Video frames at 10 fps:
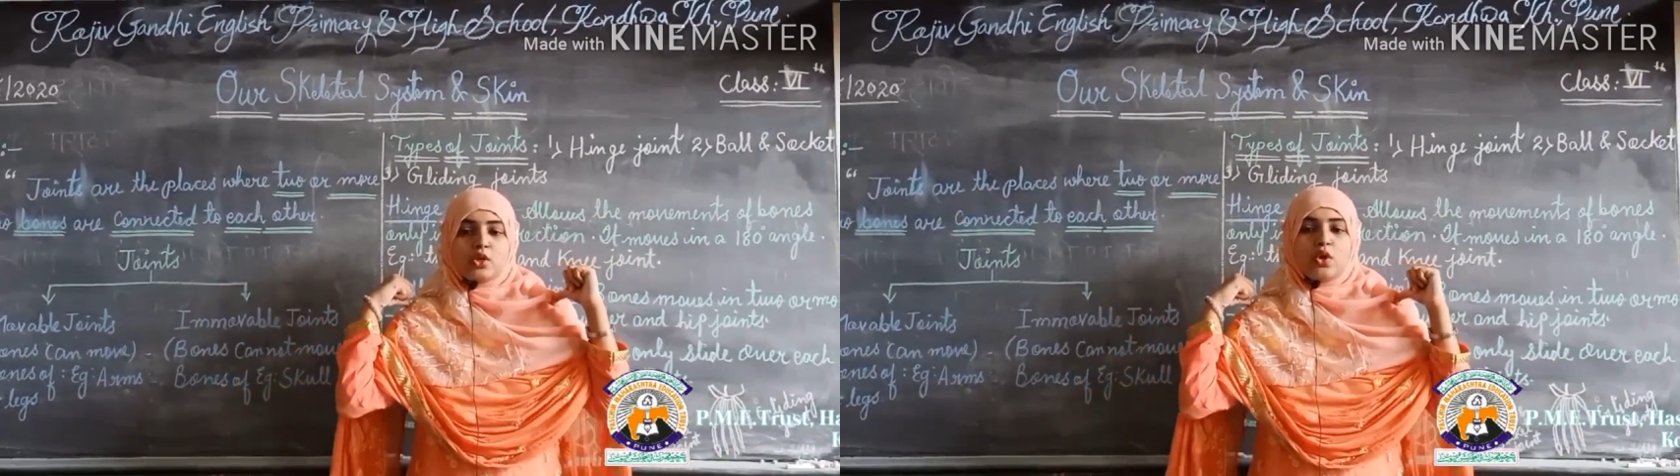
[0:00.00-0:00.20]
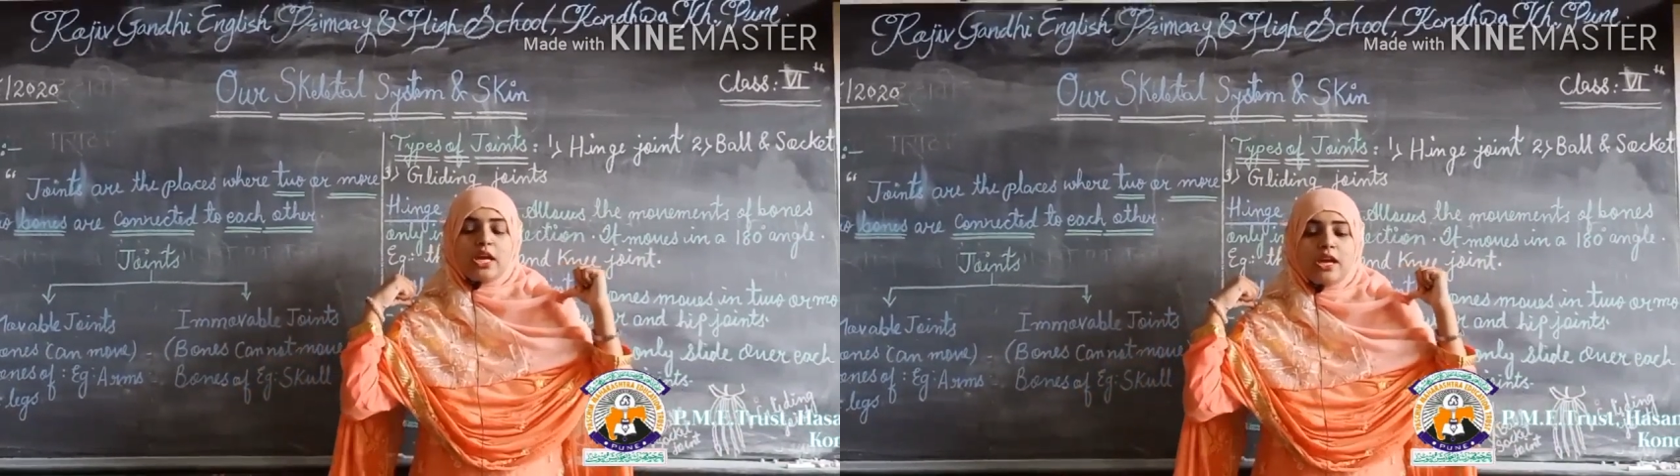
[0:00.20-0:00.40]

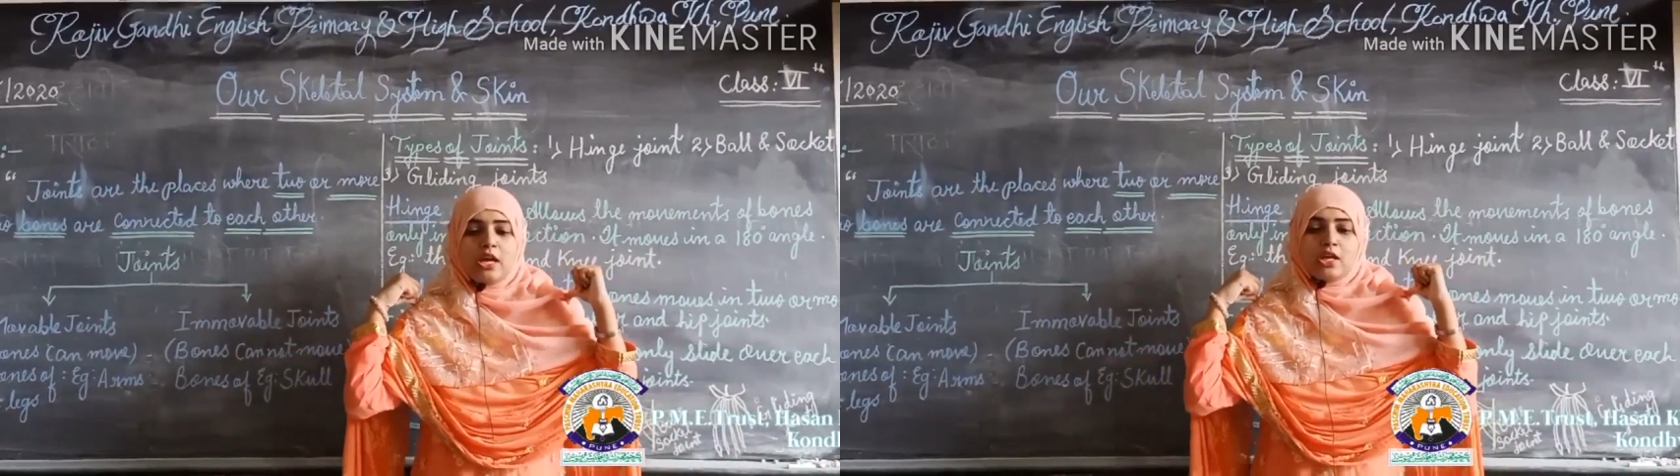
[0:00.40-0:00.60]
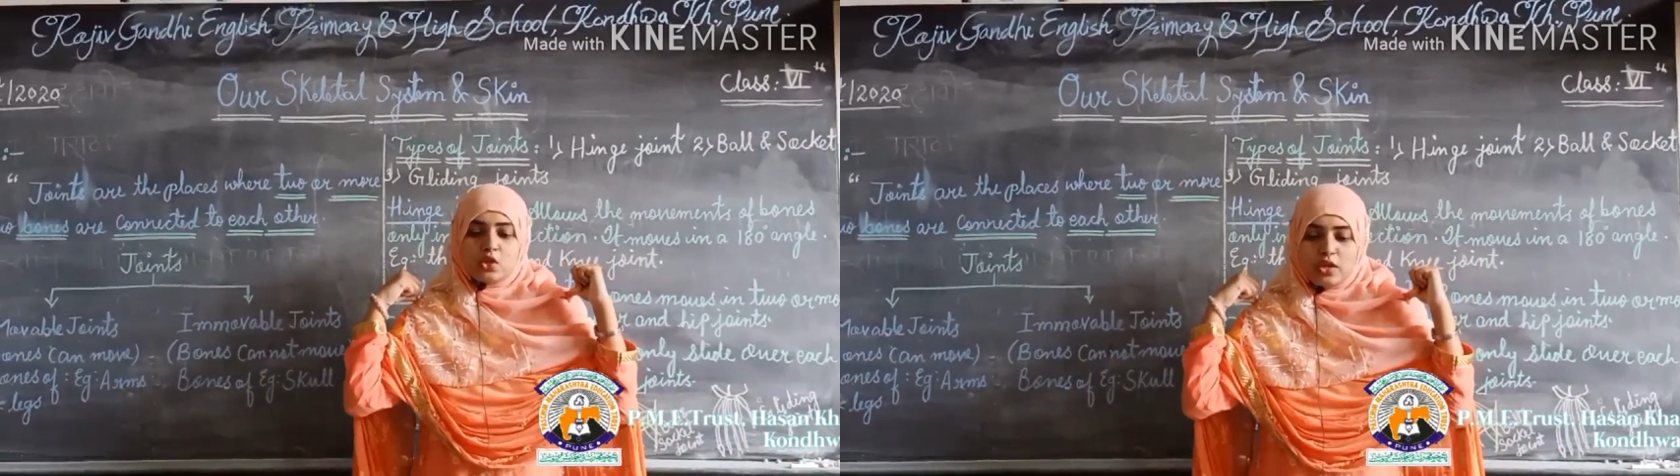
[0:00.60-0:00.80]
Okay,
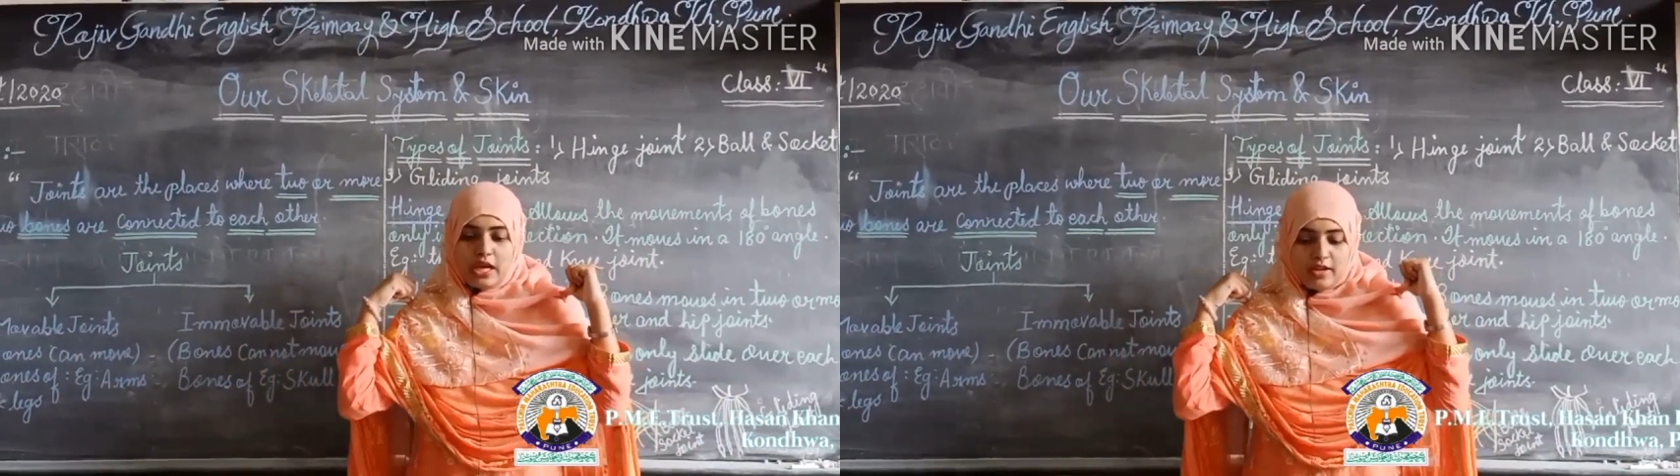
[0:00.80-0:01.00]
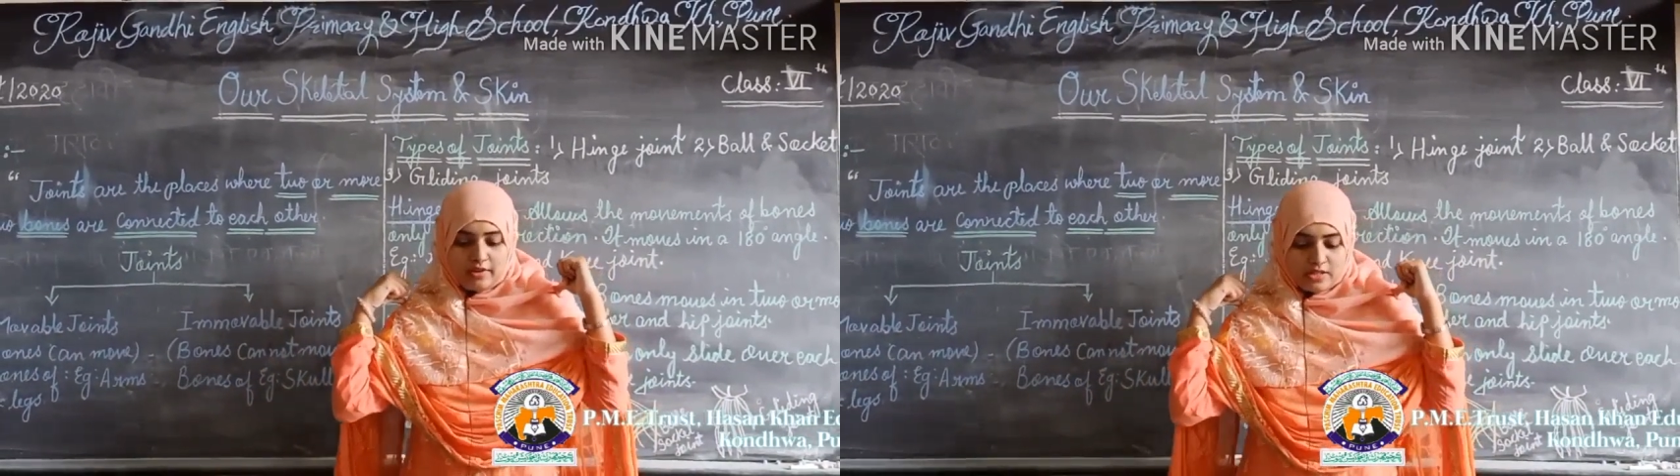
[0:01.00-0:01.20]
so
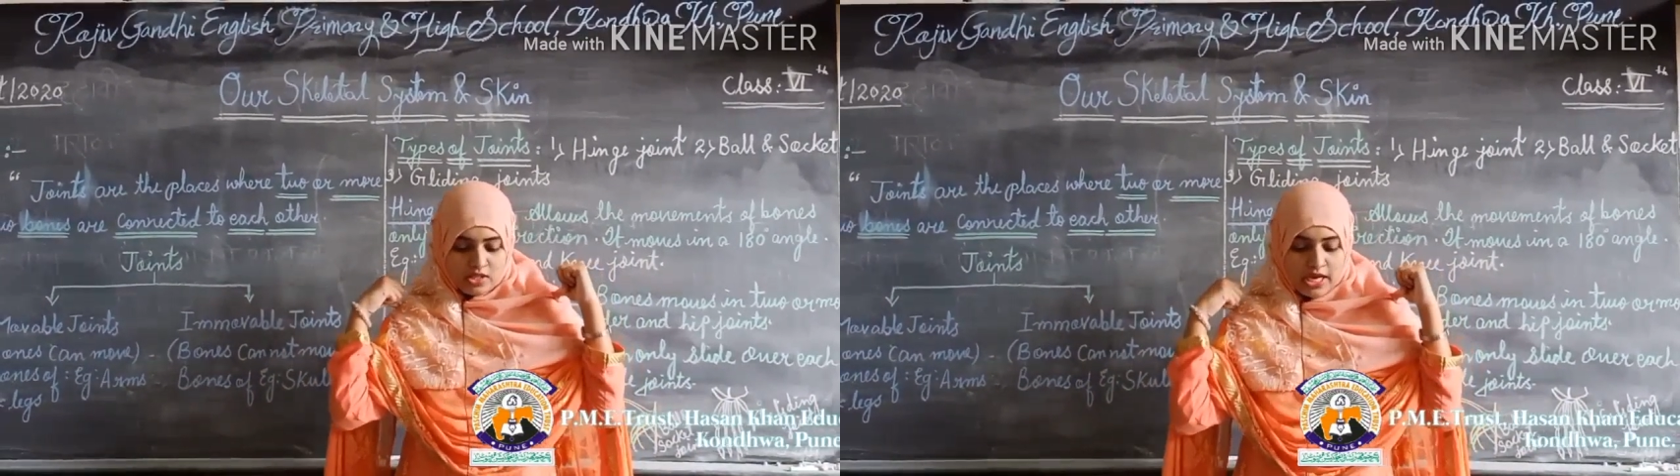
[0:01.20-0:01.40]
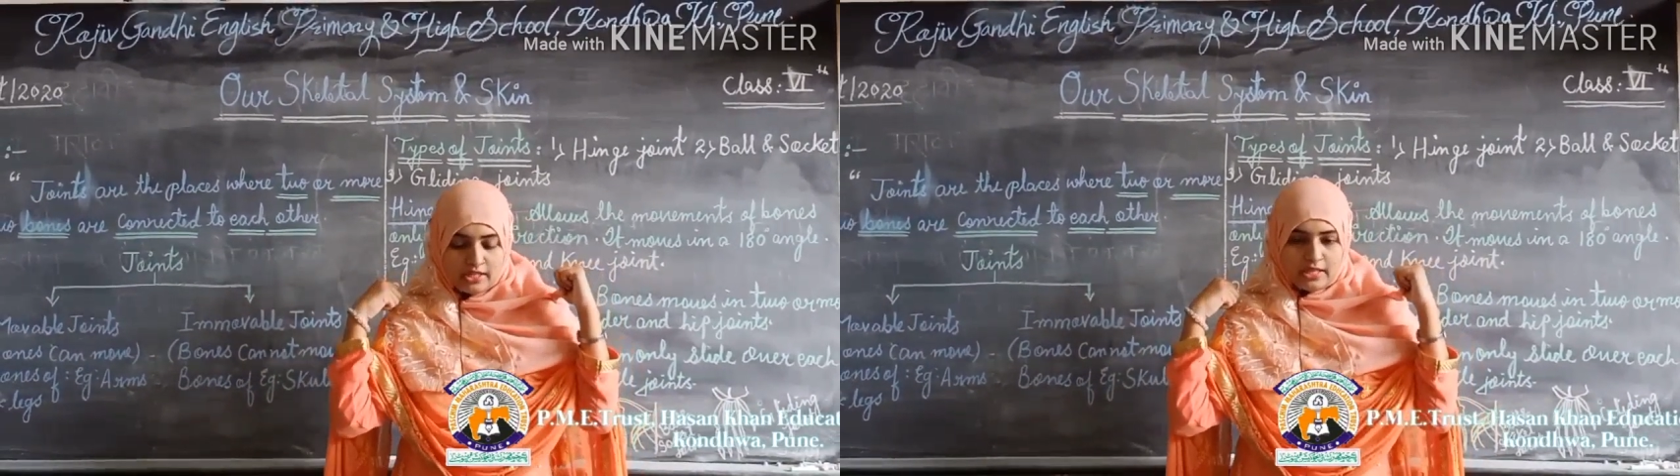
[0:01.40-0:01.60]
can you
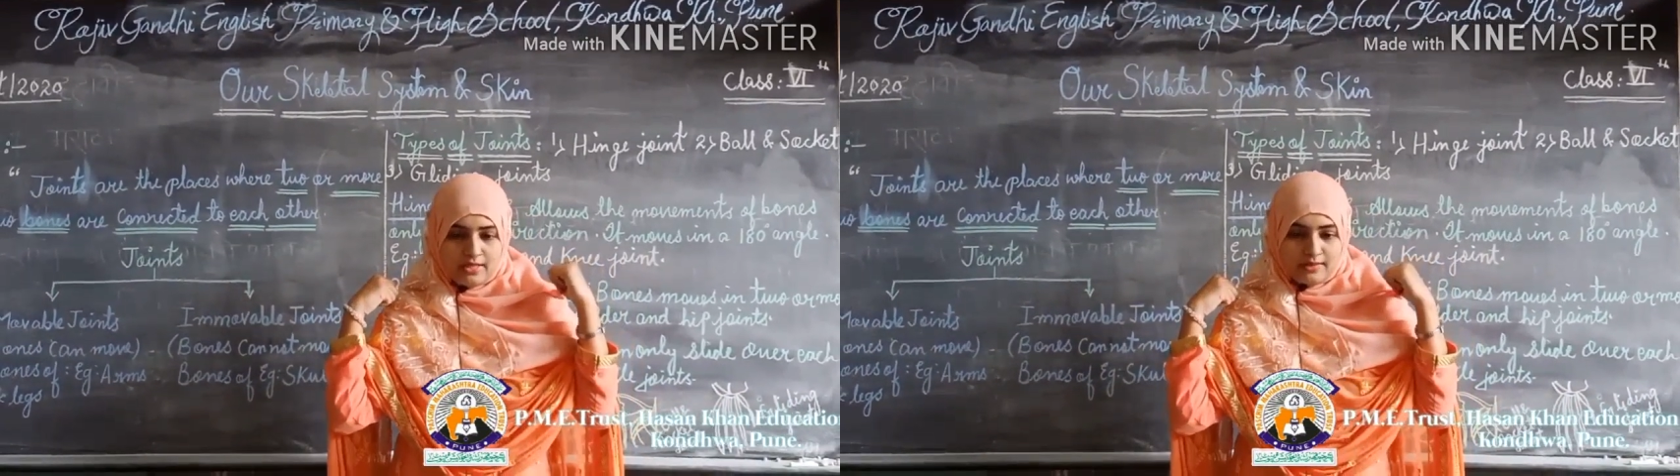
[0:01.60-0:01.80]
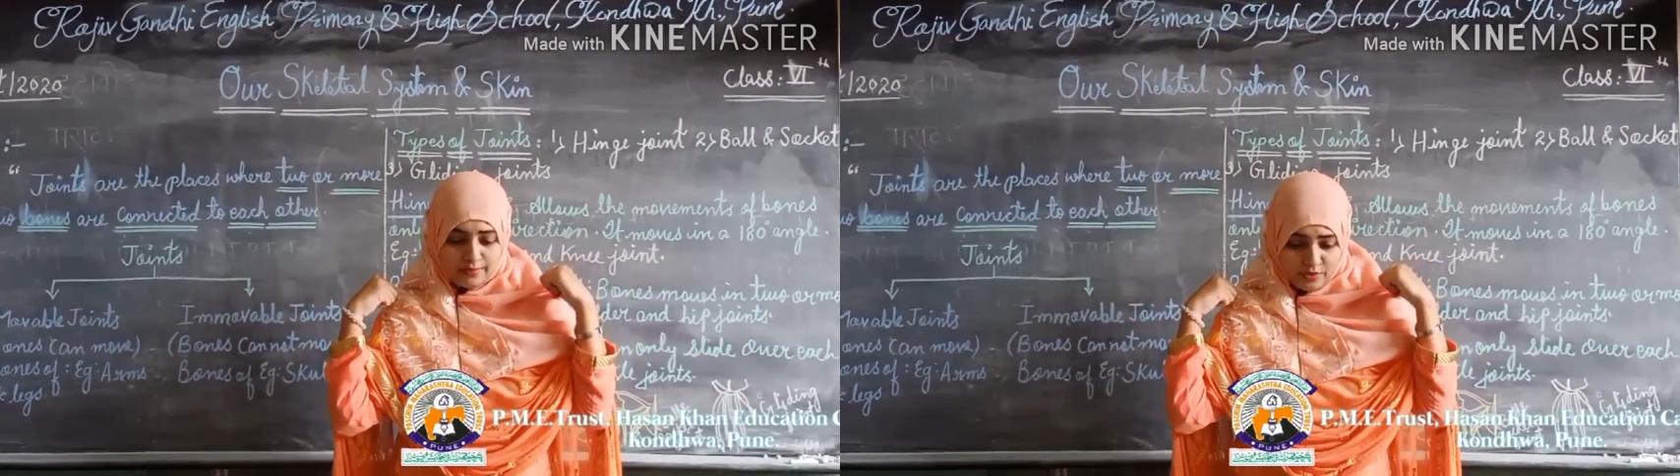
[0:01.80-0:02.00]
start this?